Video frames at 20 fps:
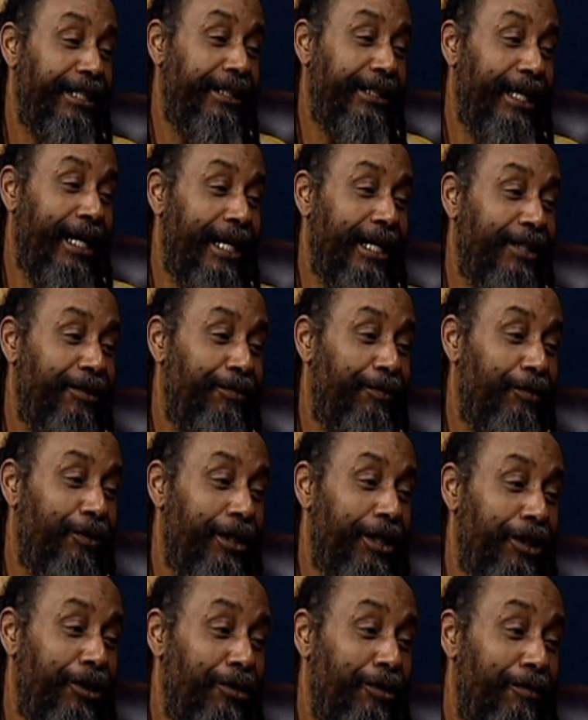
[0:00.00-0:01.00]
stands for
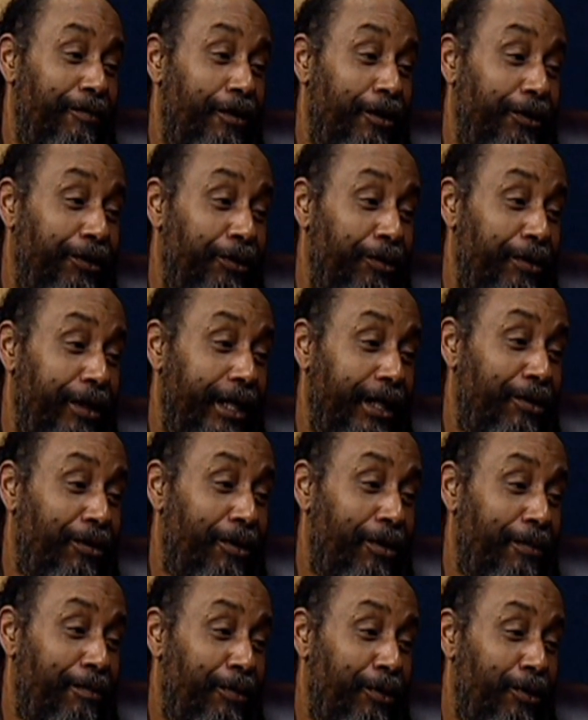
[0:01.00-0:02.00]
the Universal
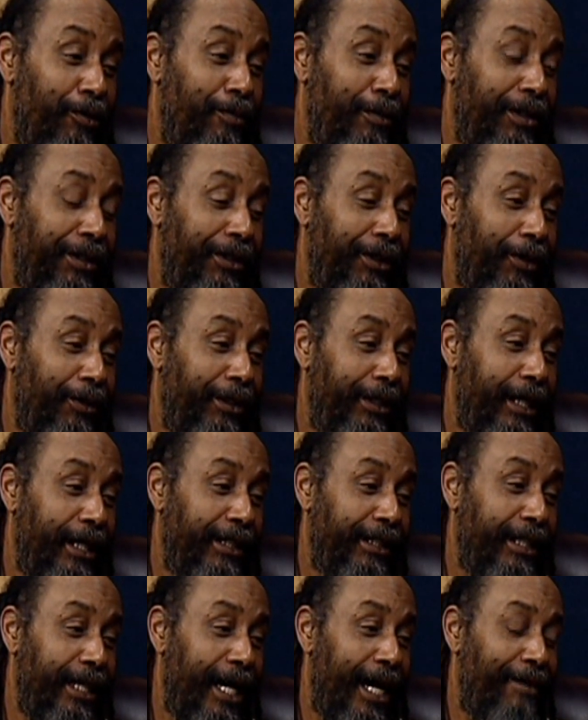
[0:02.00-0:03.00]
Negro Improvement
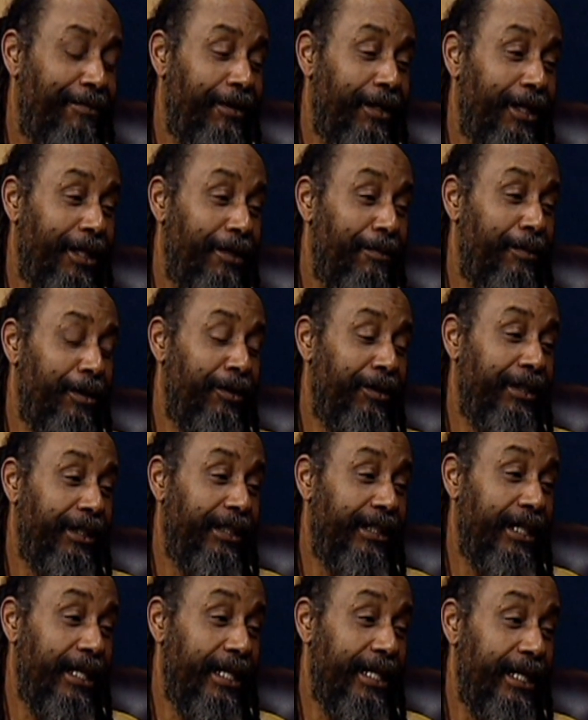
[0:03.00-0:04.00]
Association African
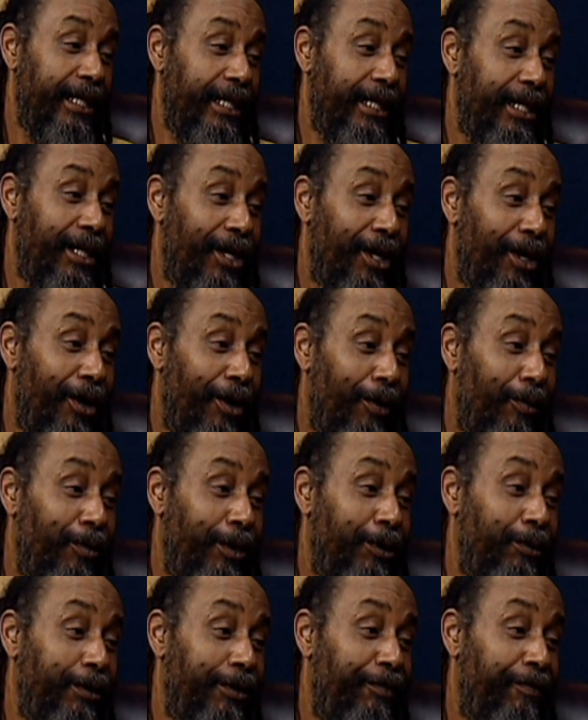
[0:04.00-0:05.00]
Communities League,
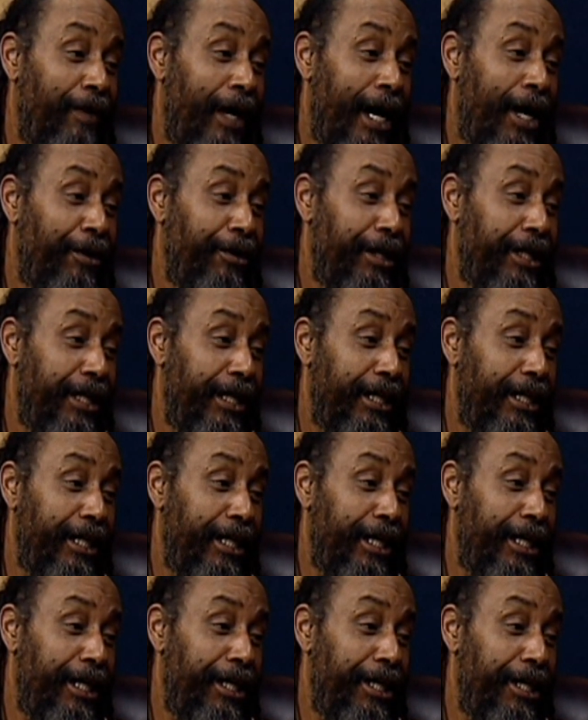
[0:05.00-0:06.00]
which was founded
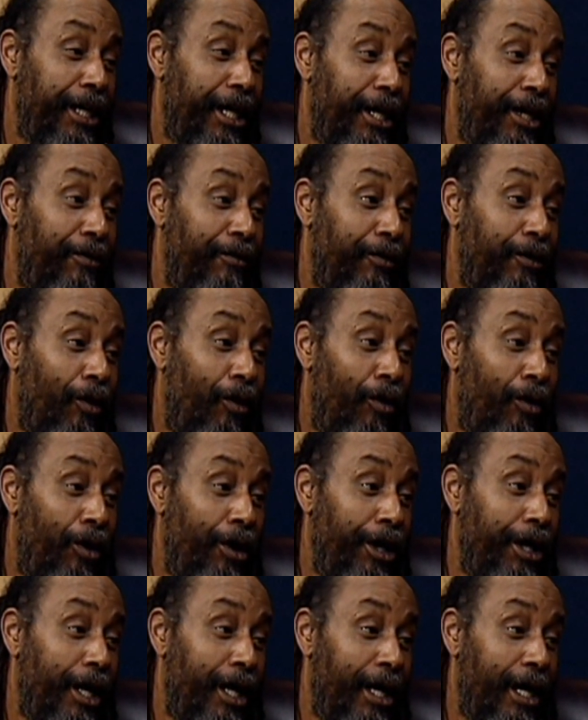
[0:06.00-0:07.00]

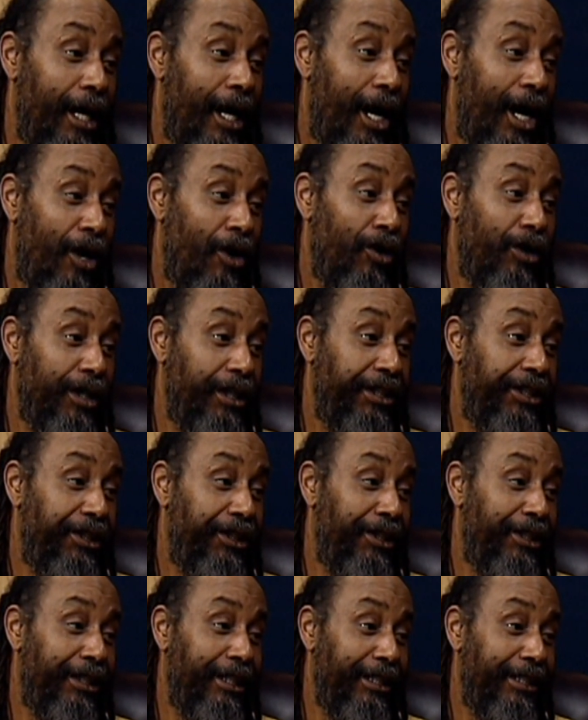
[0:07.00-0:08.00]
on
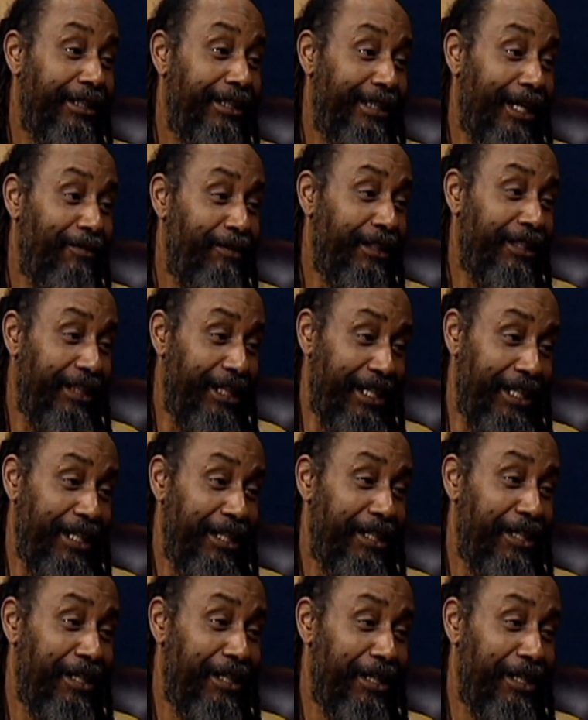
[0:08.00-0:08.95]
August the 17th,